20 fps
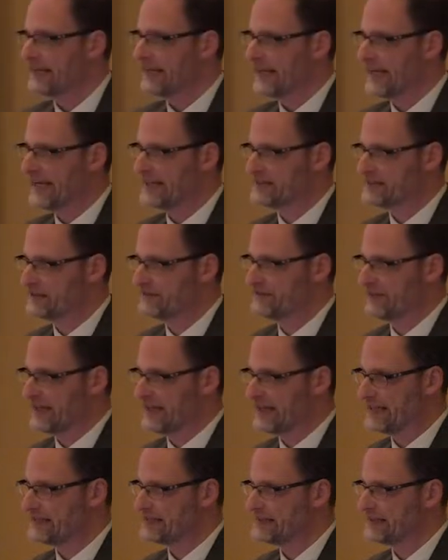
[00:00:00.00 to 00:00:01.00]
had to
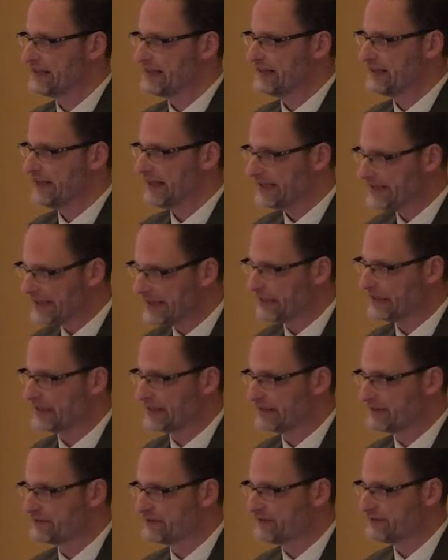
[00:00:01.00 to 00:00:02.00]
find a
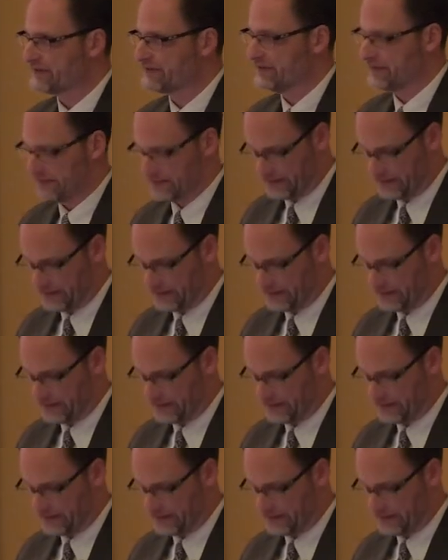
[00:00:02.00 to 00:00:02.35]
narrative